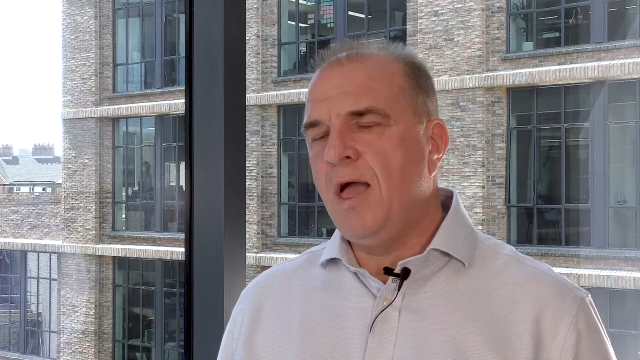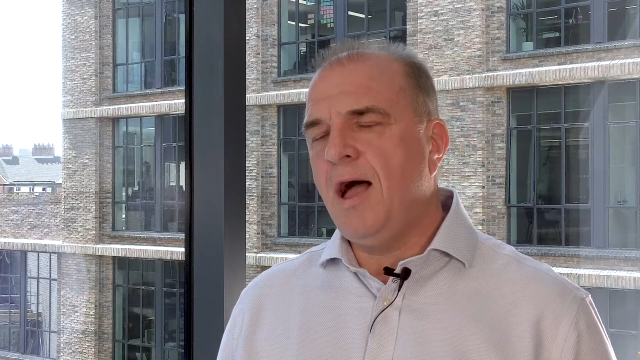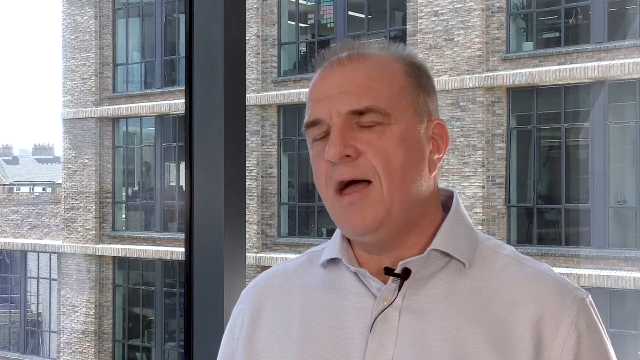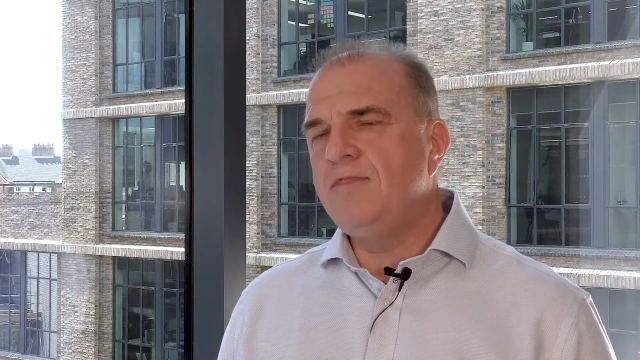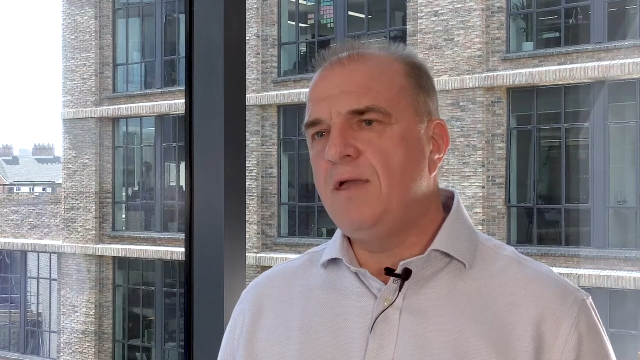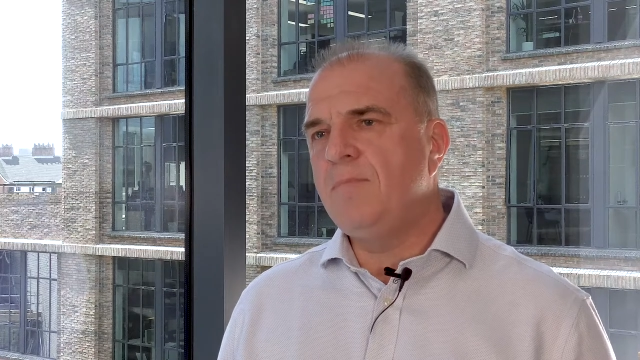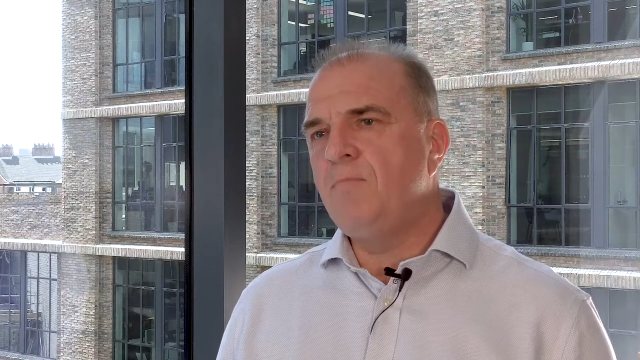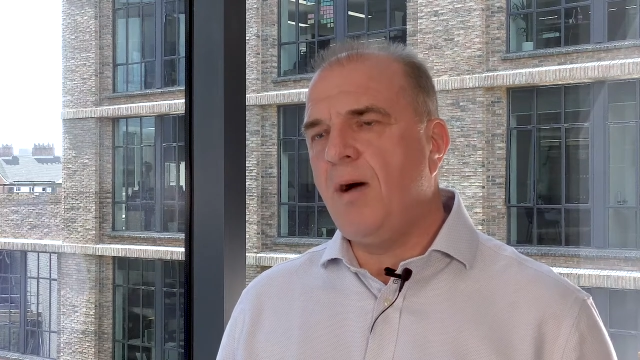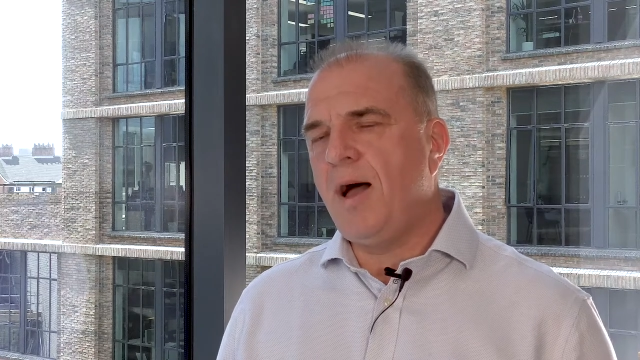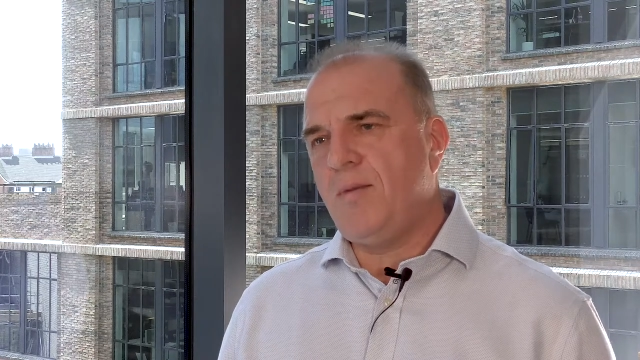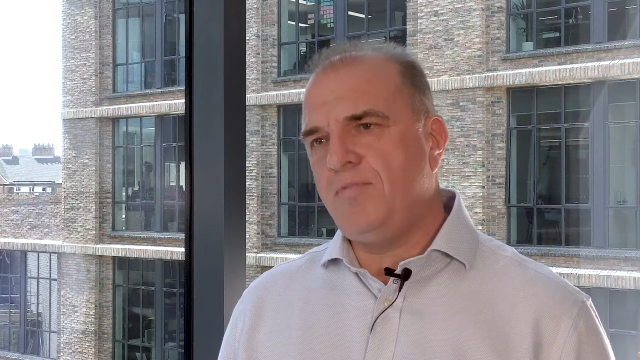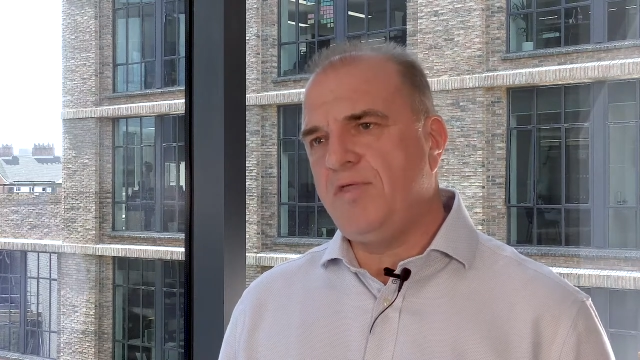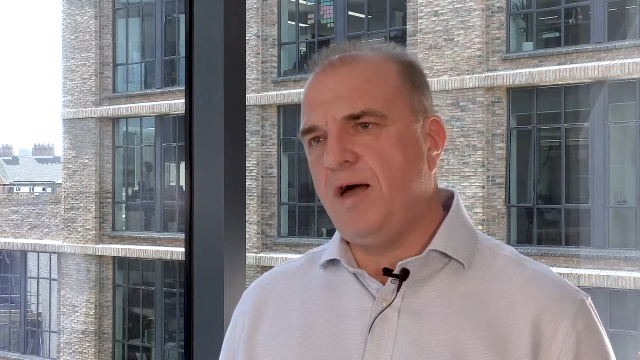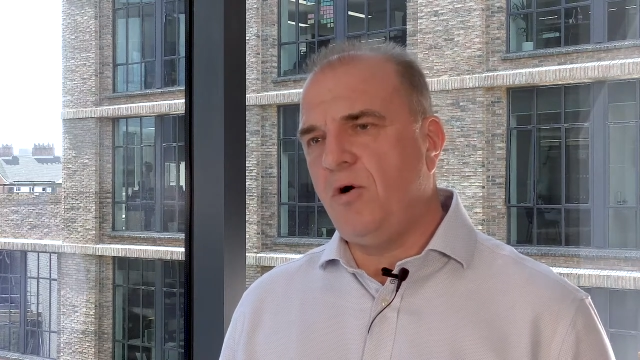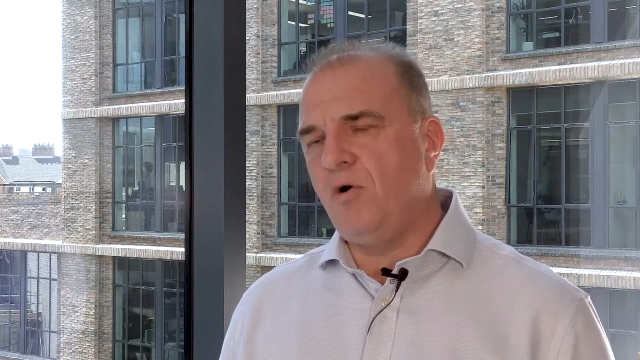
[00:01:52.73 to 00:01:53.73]
and then
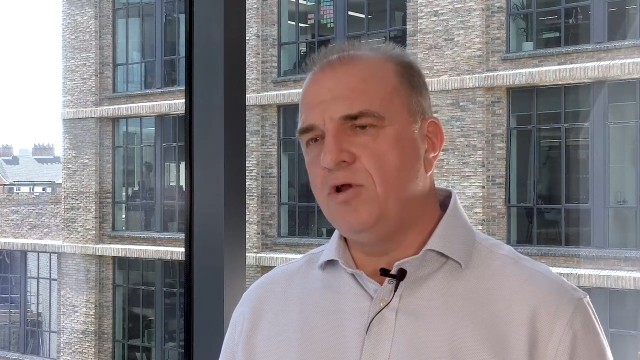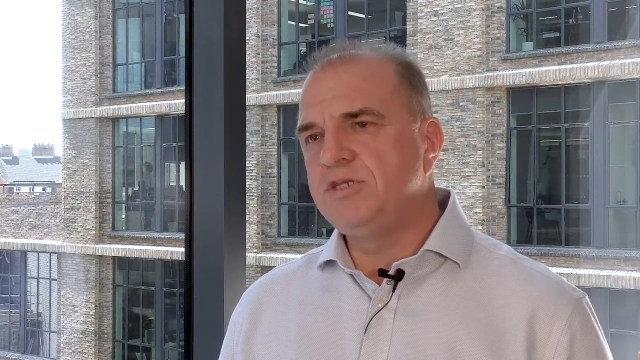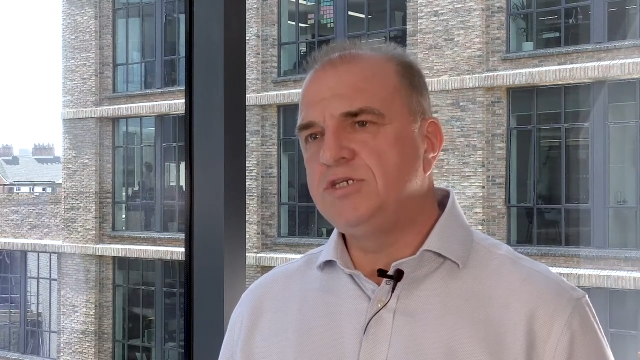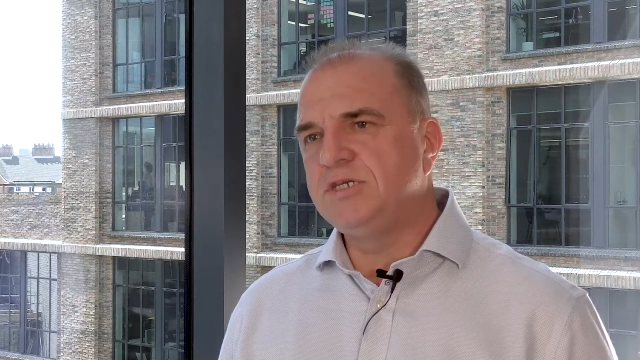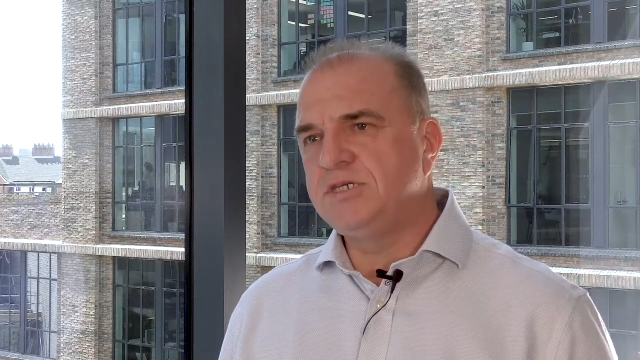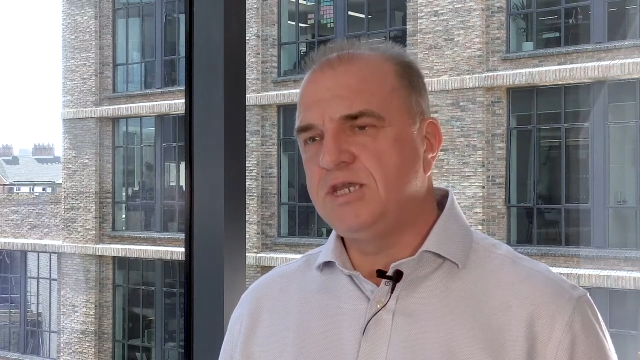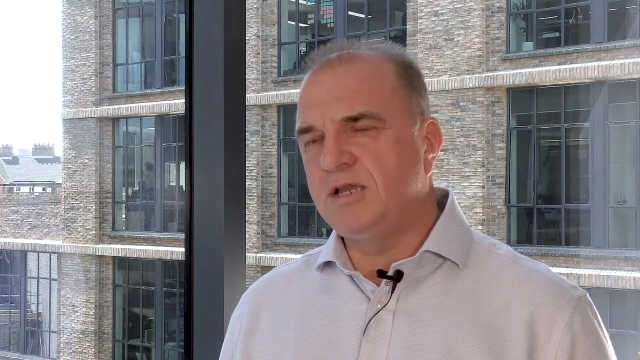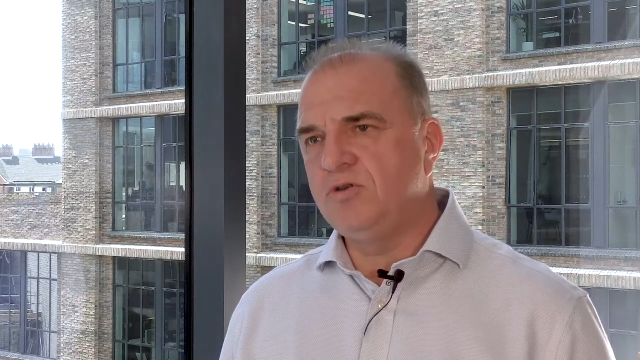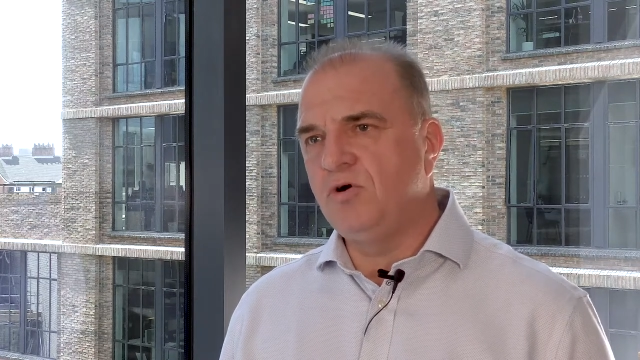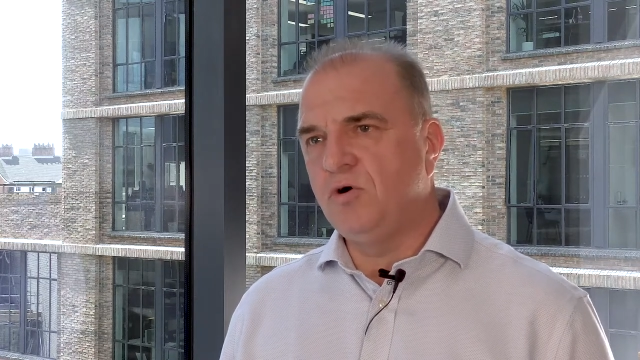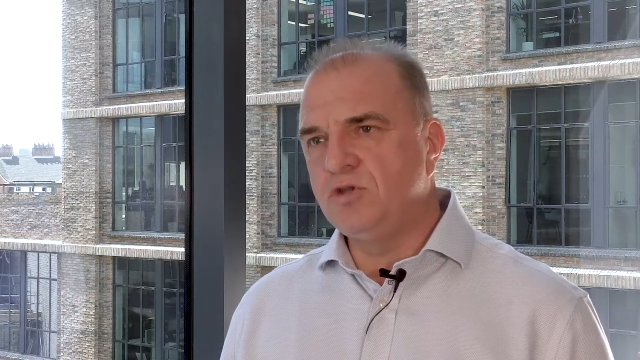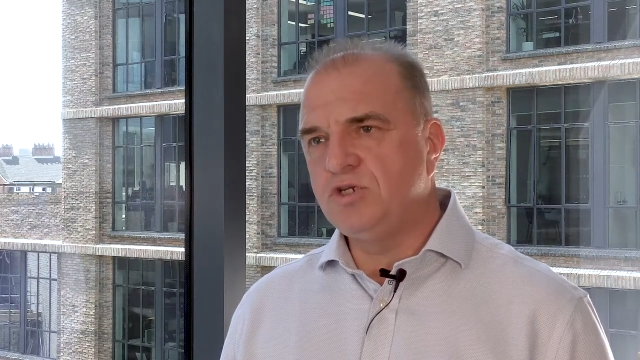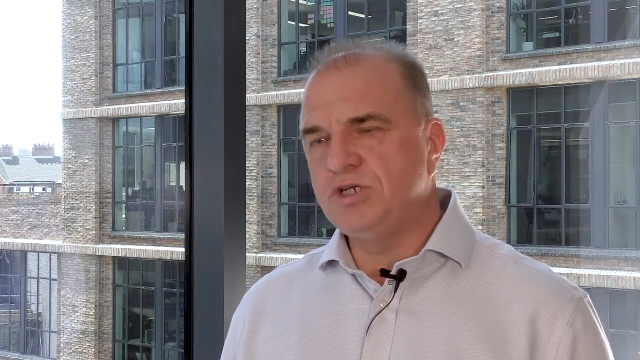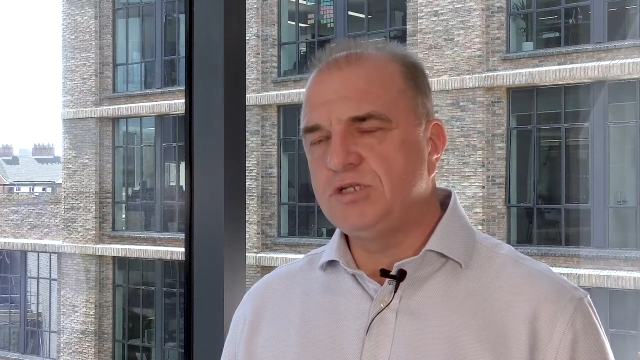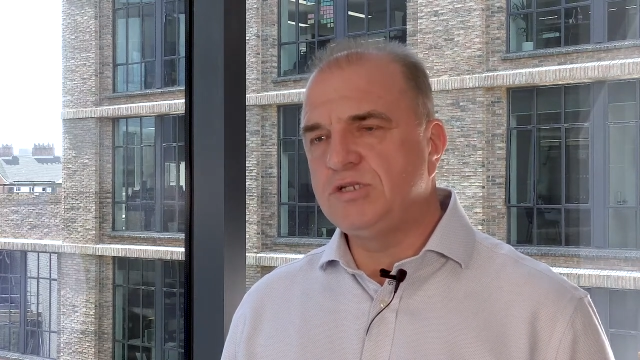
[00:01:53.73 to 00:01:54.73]
map that onto a
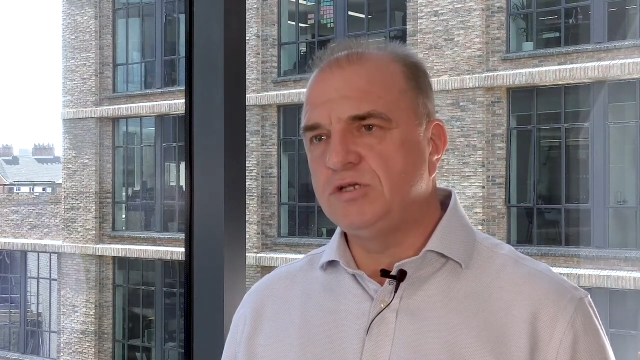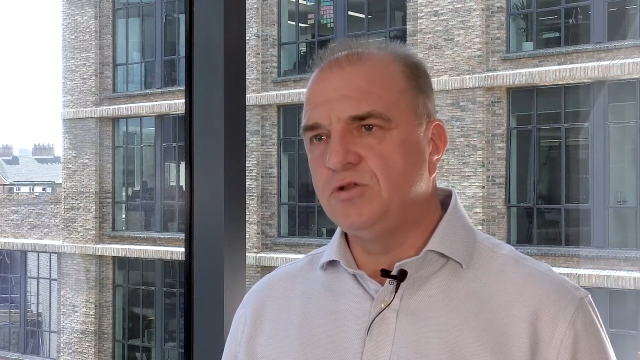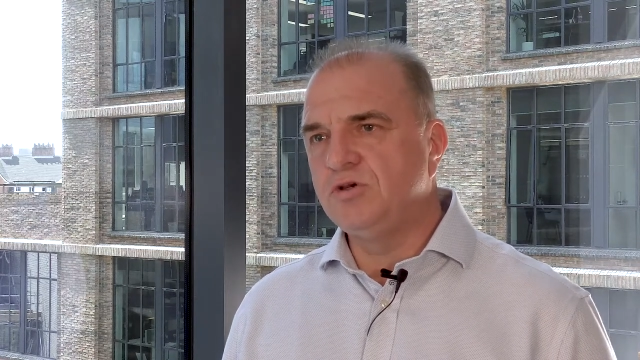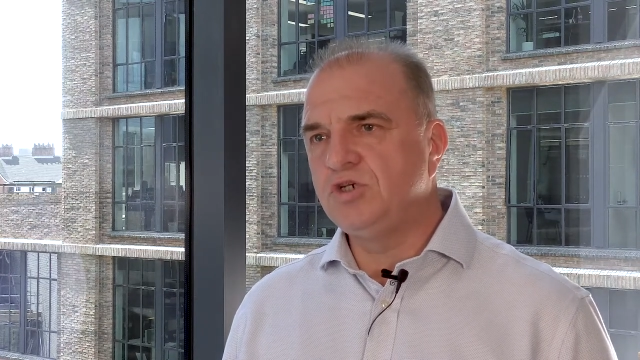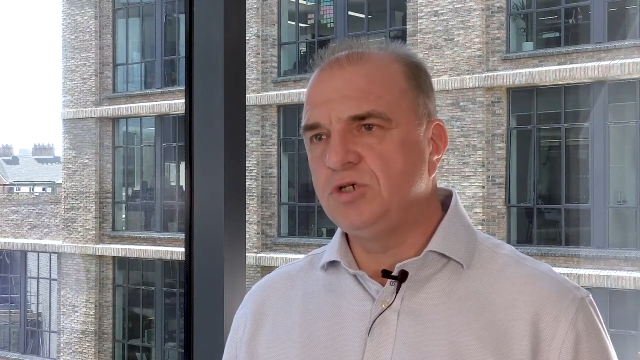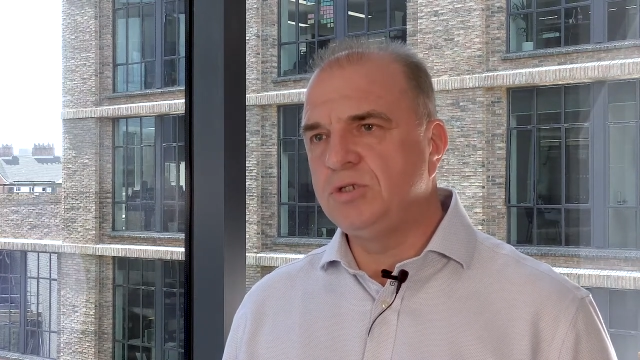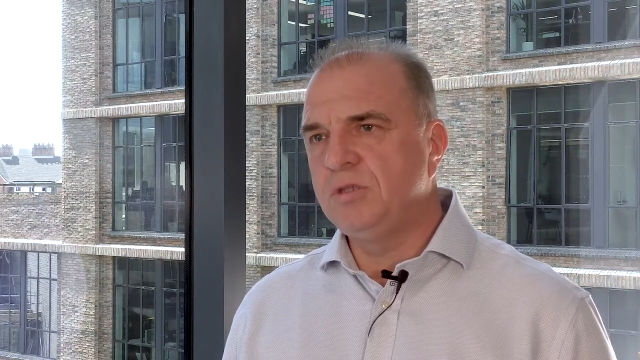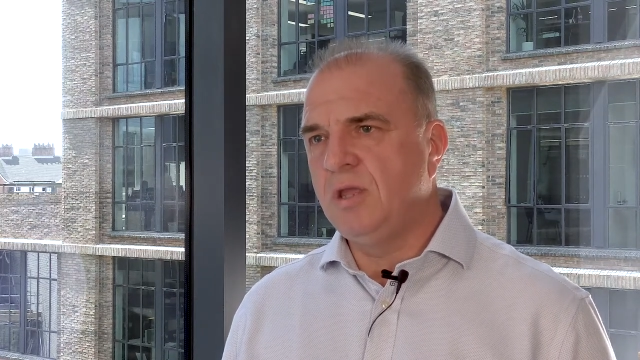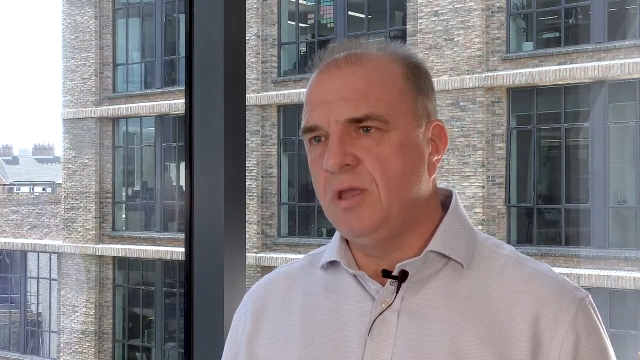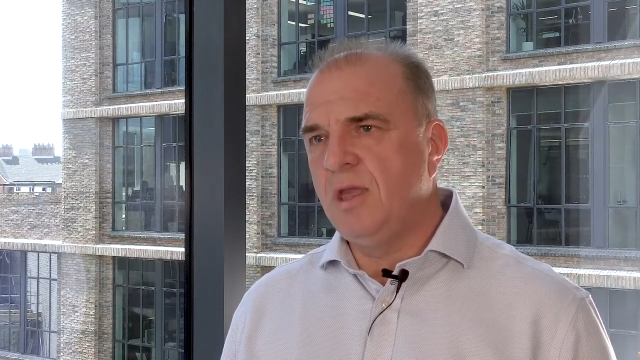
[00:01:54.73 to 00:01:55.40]
technology solution,